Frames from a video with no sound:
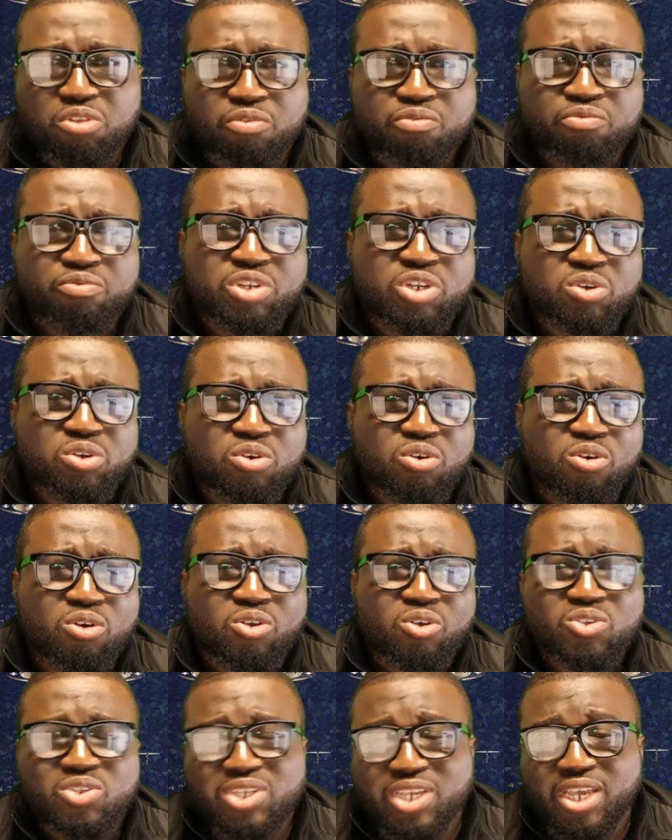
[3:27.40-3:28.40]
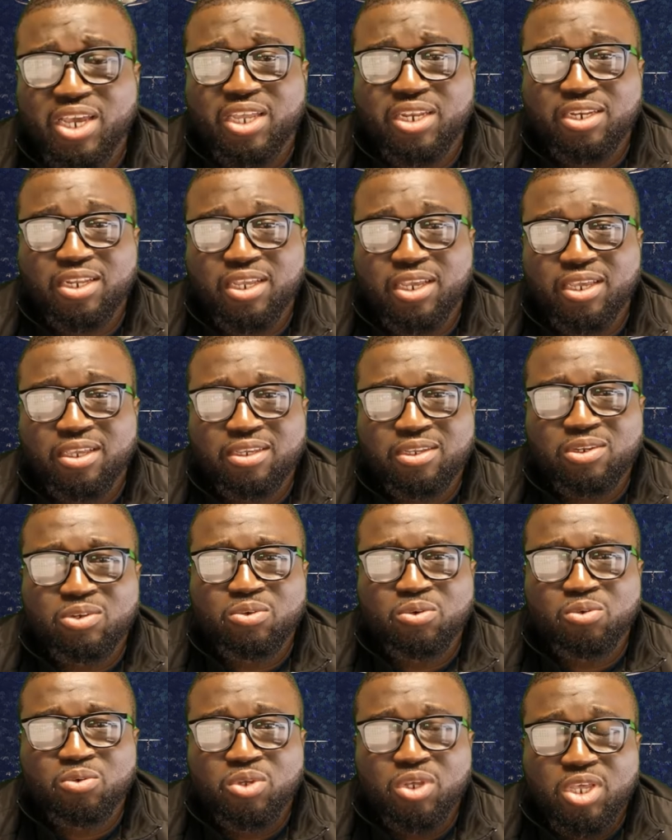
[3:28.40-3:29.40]
video calls here and there you
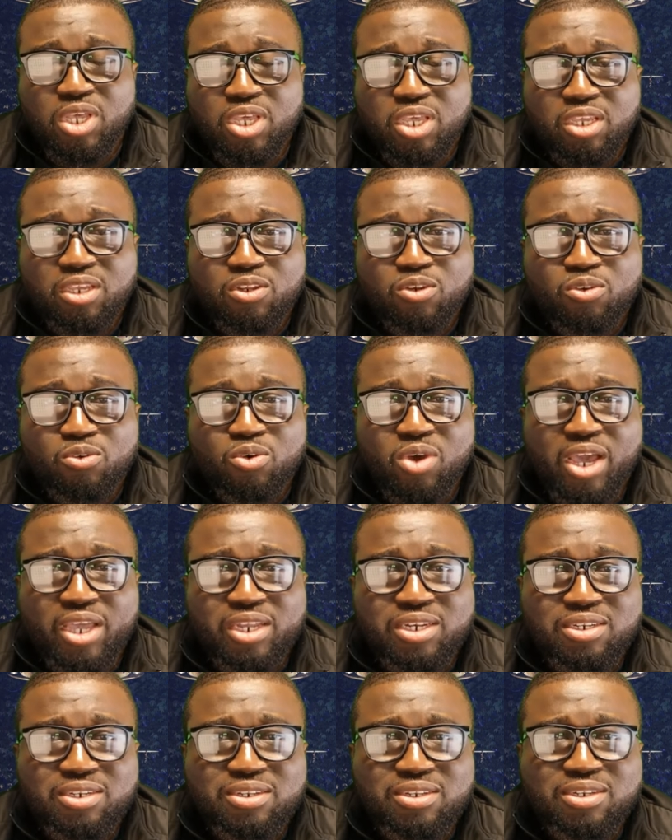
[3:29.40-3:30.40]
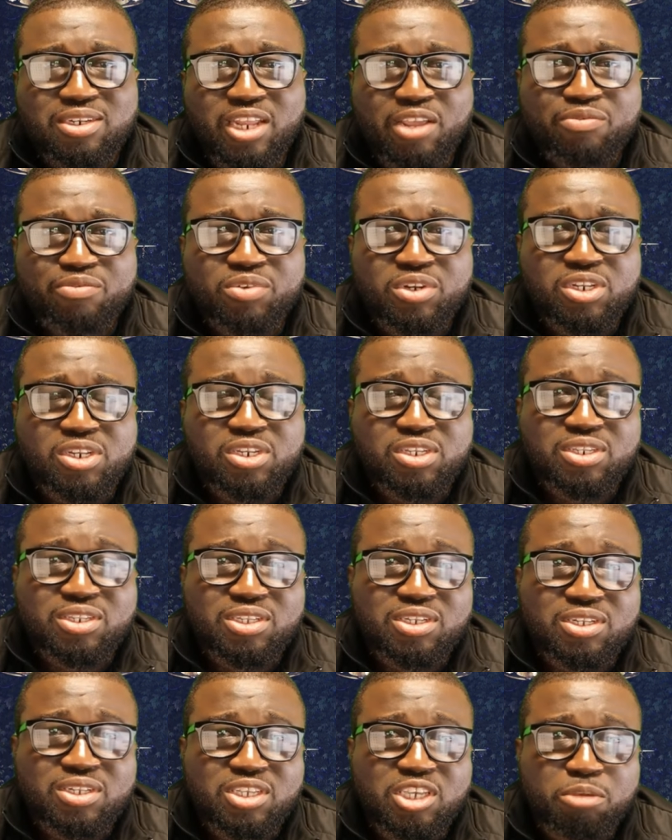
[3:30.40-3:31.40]
know you know and definitely
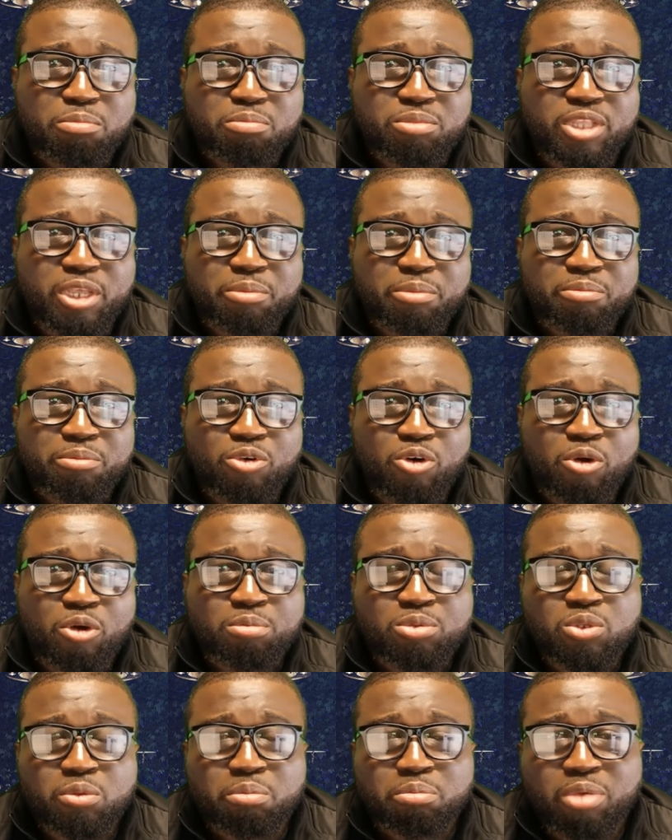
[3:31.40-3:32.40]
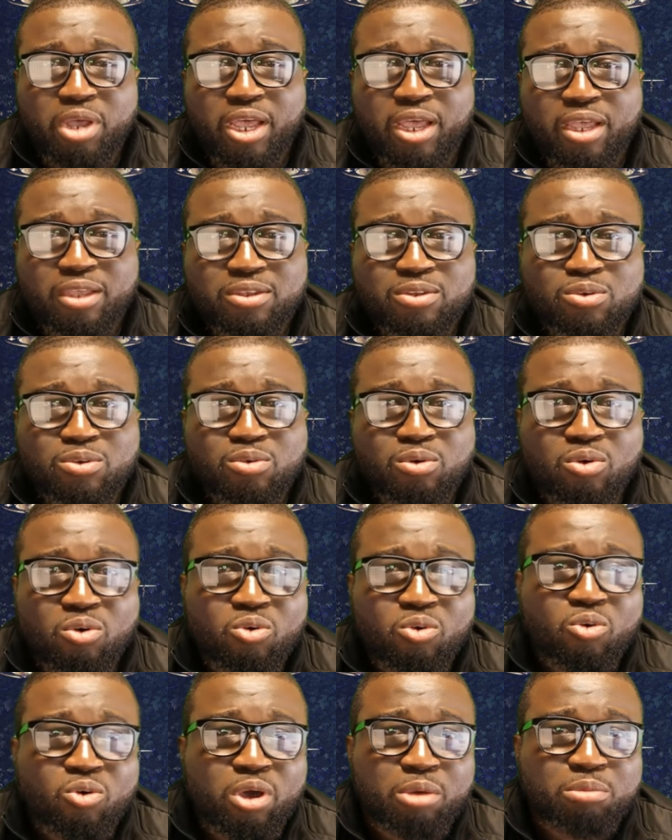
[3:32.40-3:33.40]
still keep them up to par you know
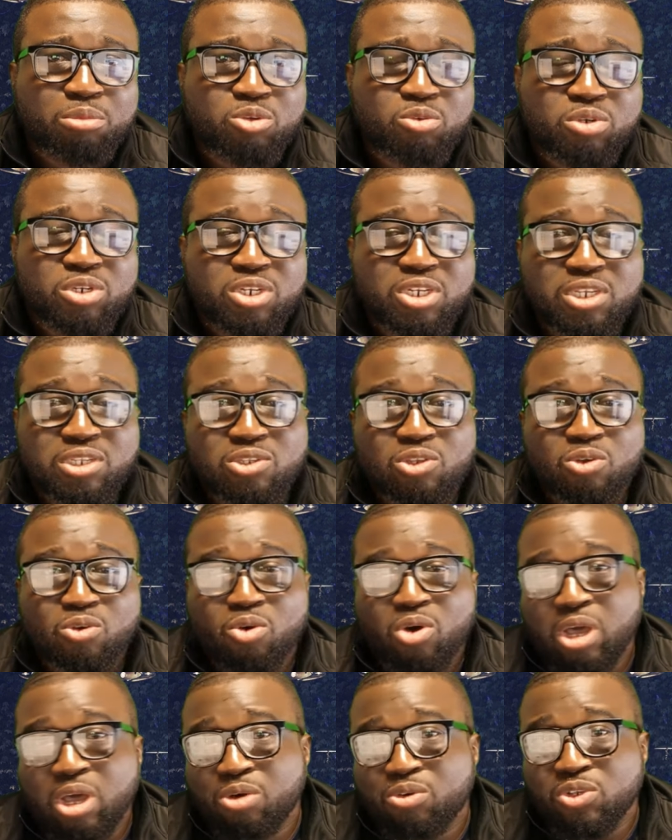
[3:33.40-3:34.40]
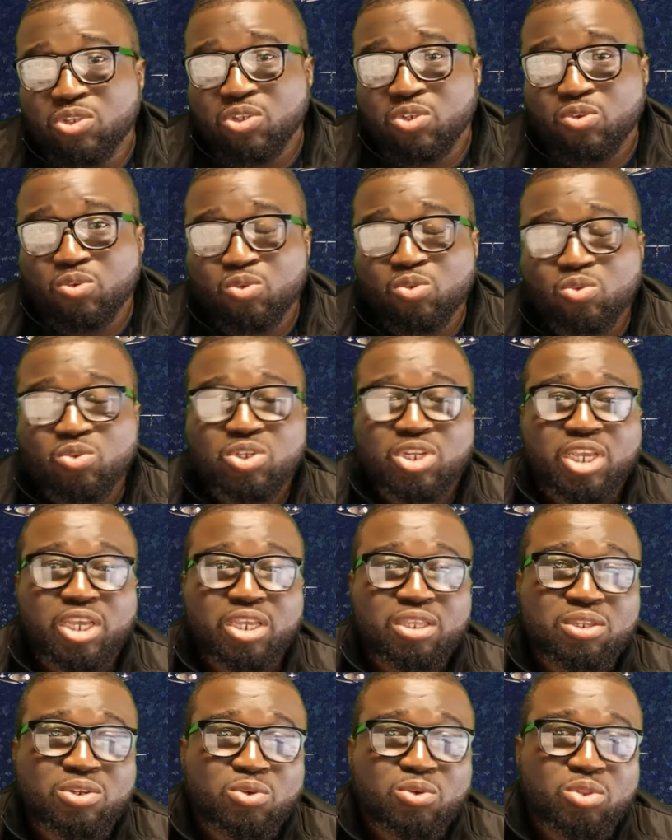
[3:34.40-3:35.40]
oh i'm doing this oh how was school today
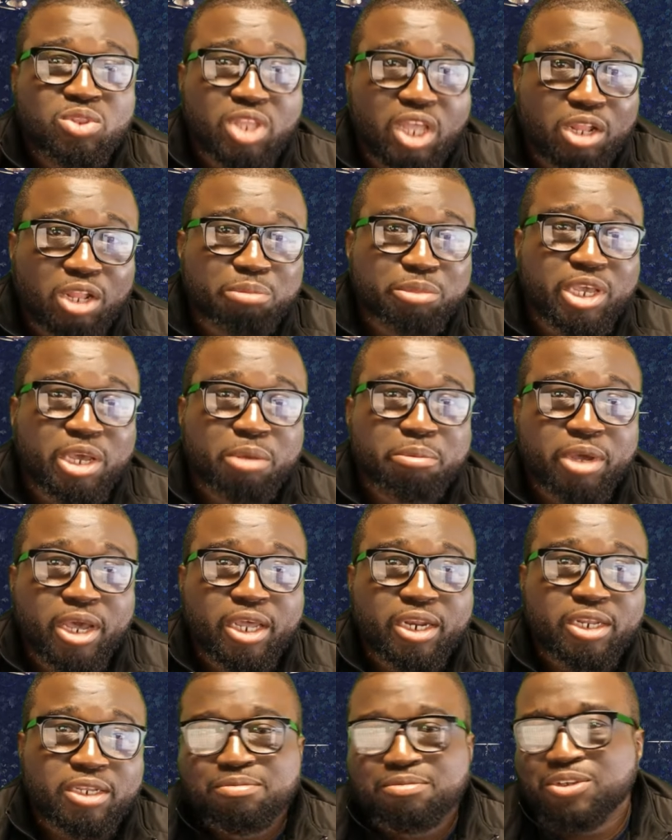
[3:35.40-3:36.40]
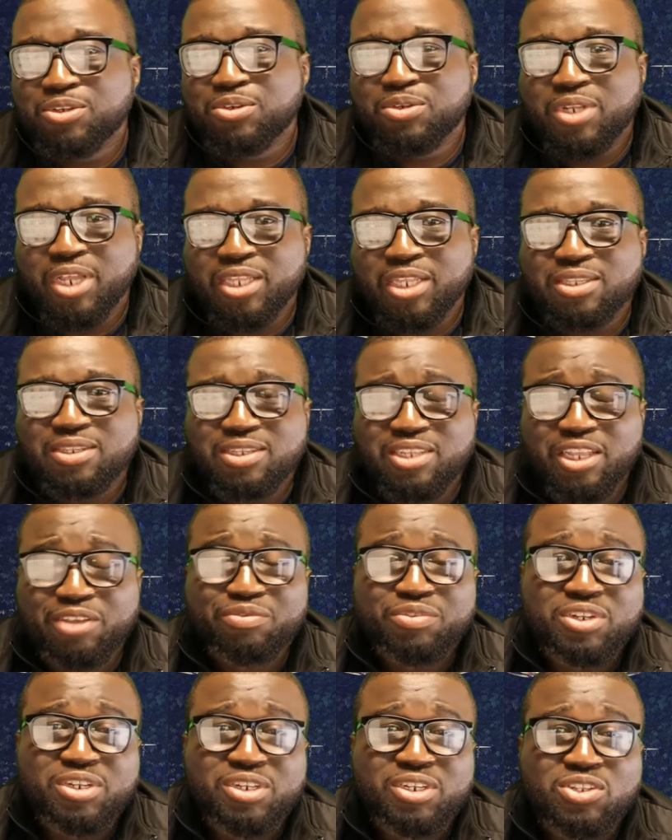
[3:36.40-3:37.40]
you know tell me about it you know that's
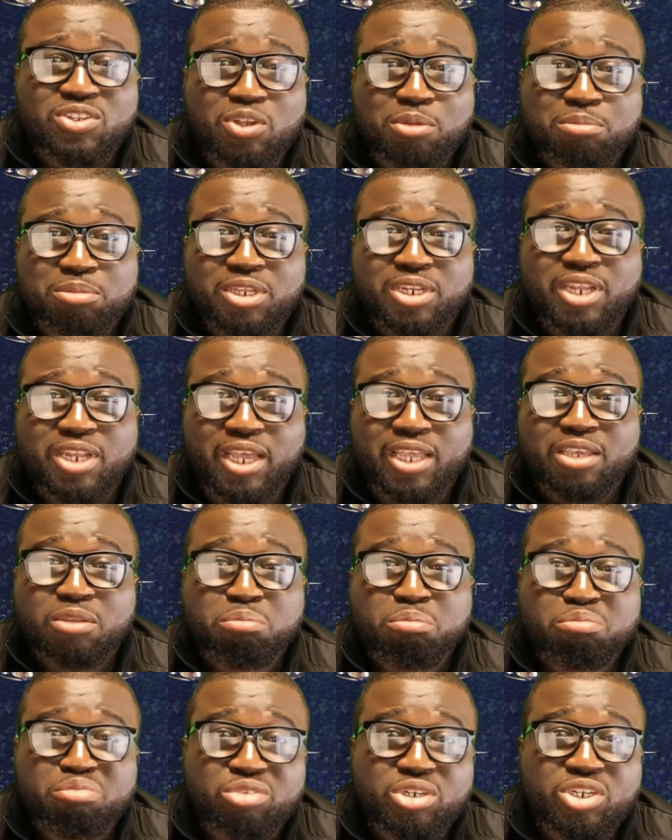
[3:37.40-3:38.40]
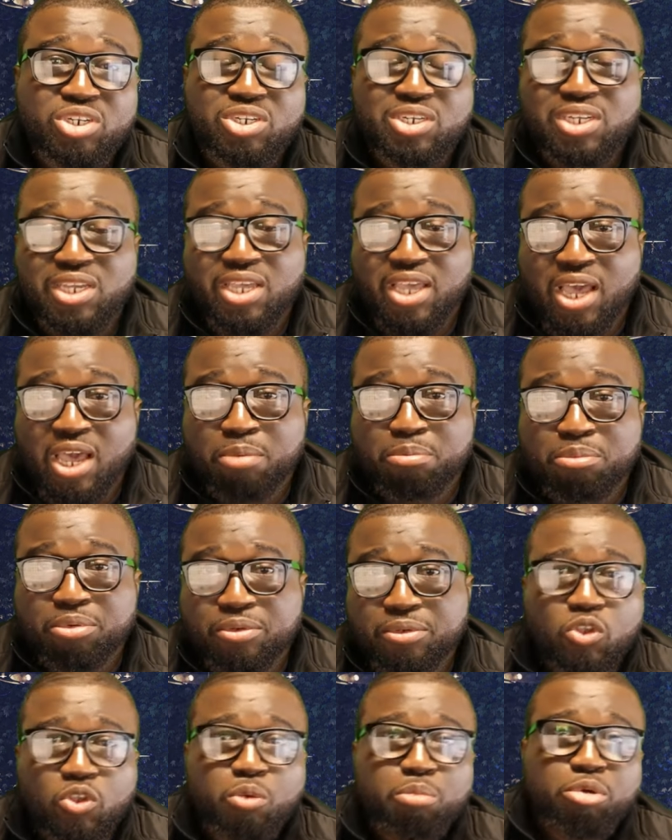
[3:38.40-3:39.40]
definitely something that can bridge the gap
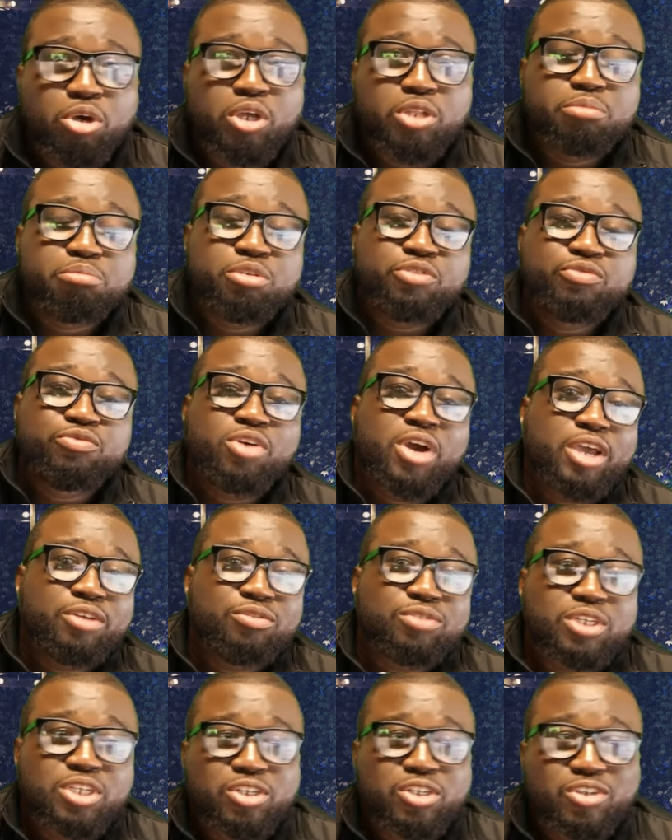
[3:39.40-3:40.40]
so but before i really